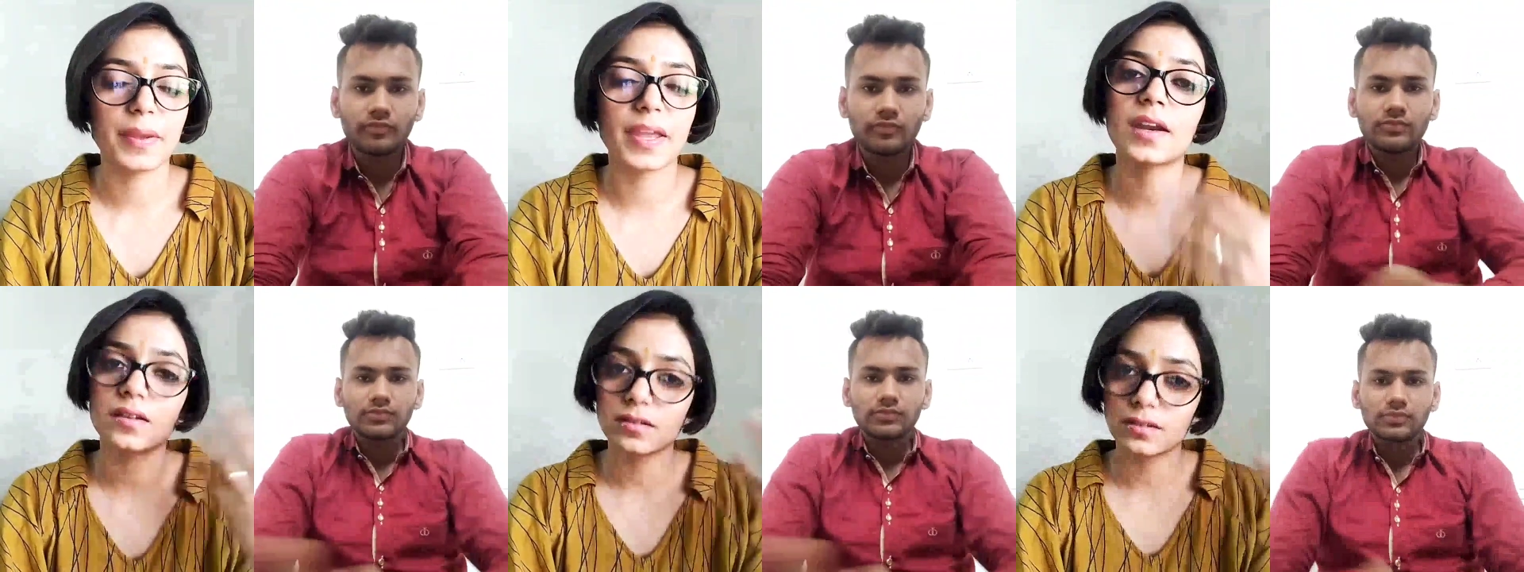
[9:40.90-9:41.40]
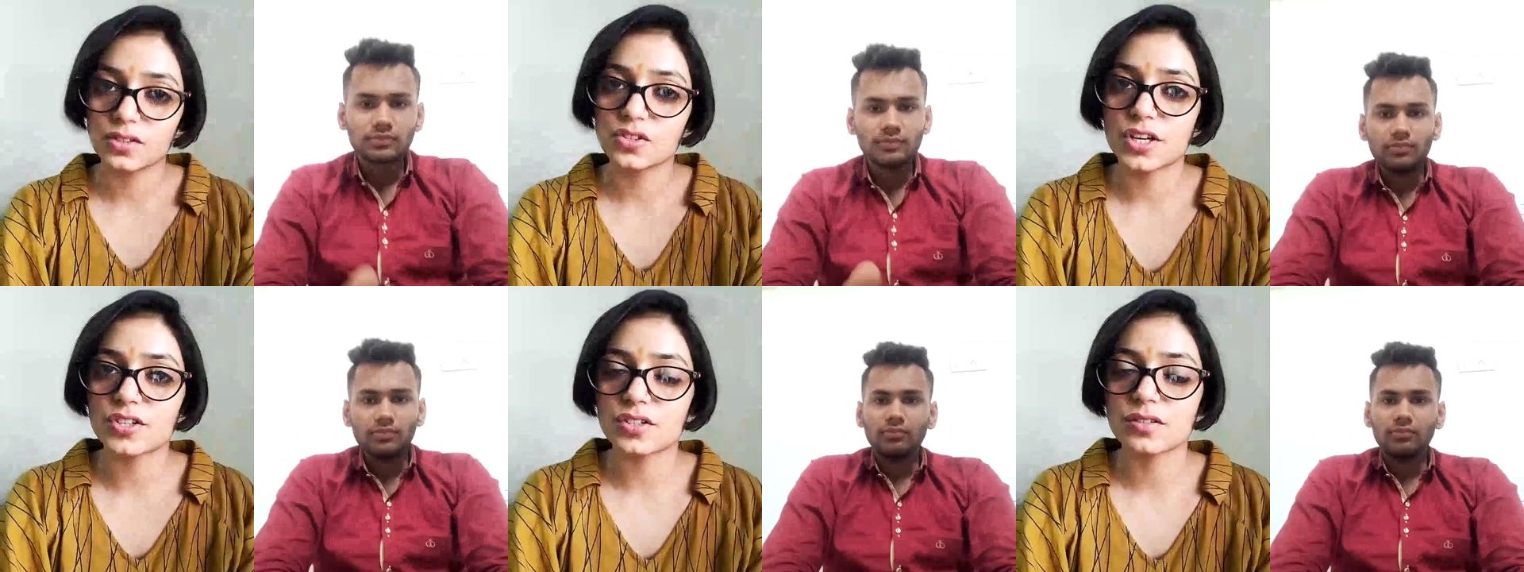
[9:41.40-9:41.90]
Speaker 1: paid
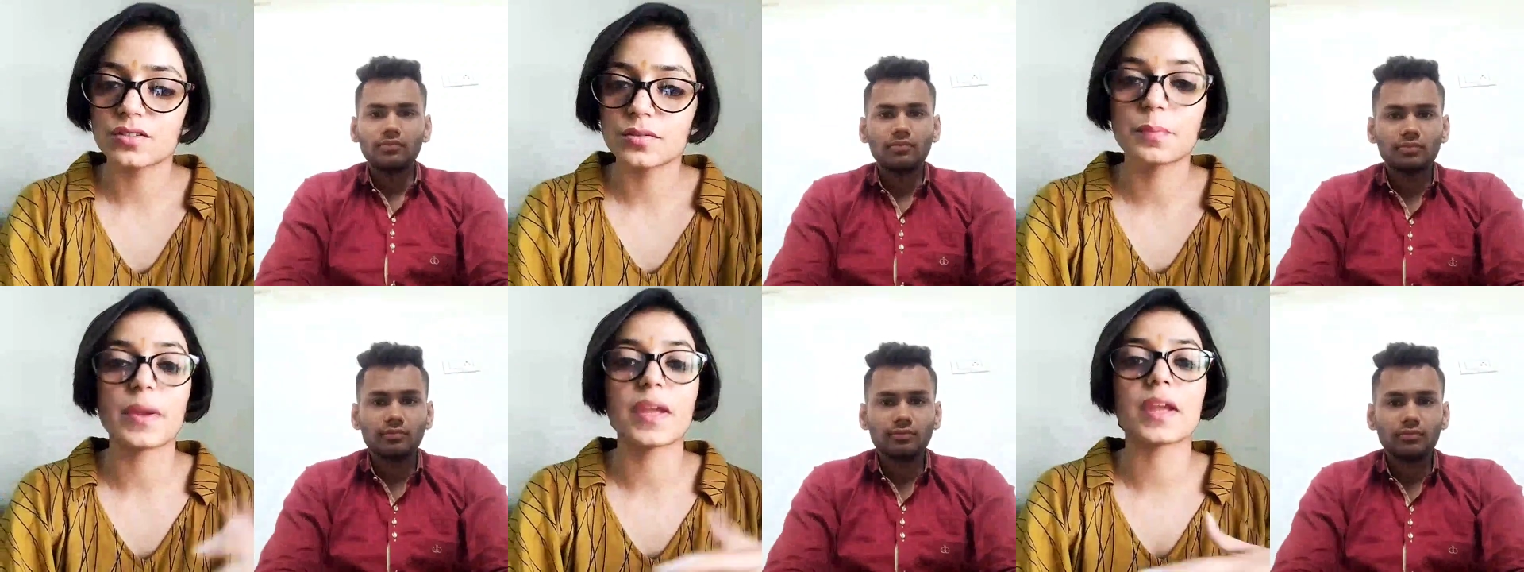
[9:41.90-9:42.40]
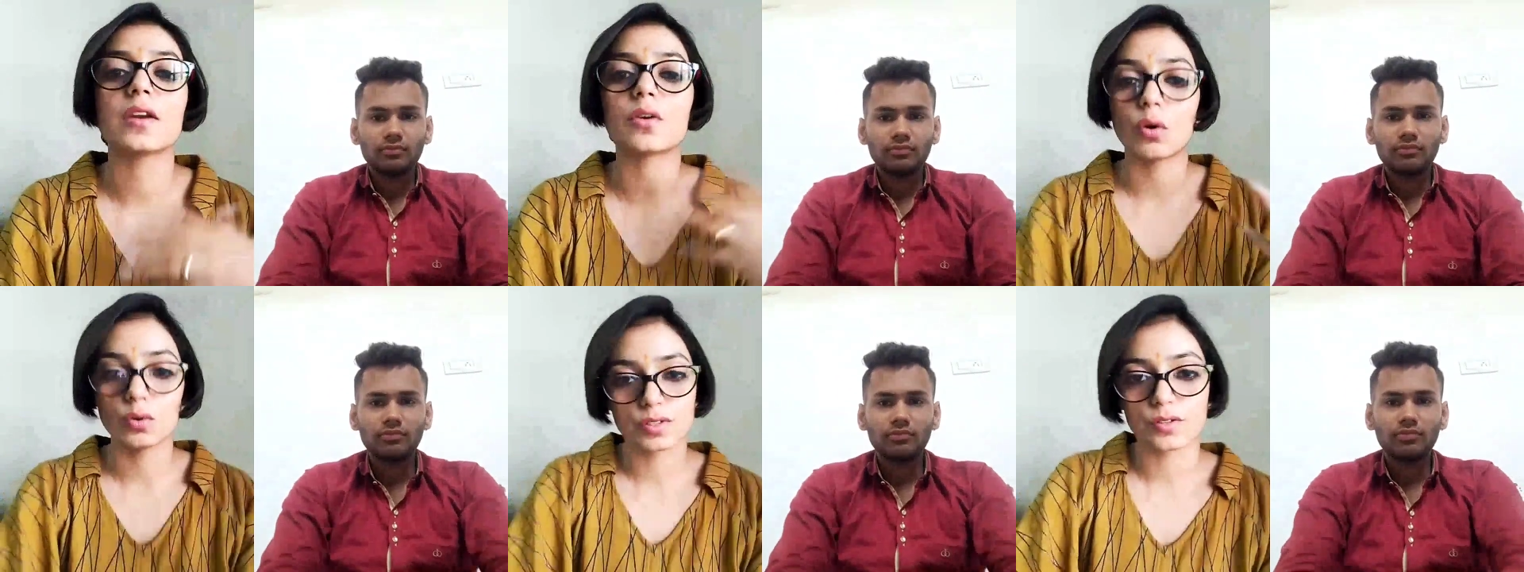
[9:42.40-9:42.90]
sessions, paid
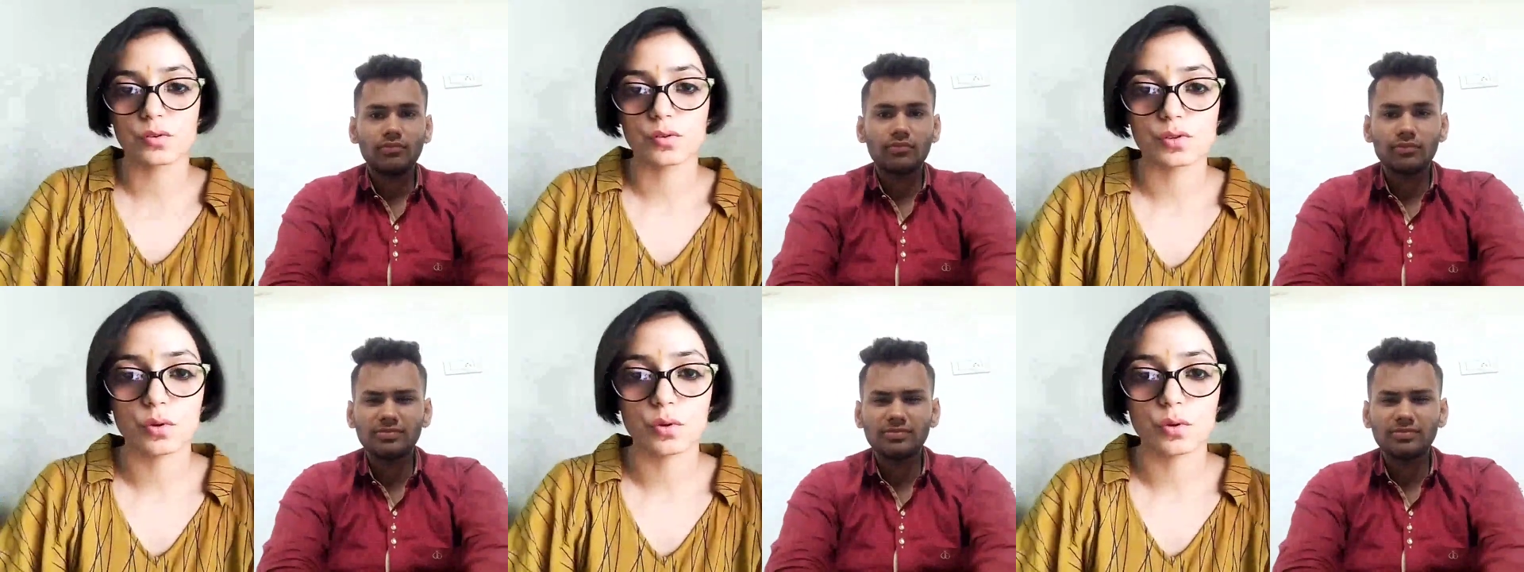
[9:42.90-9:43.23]
courses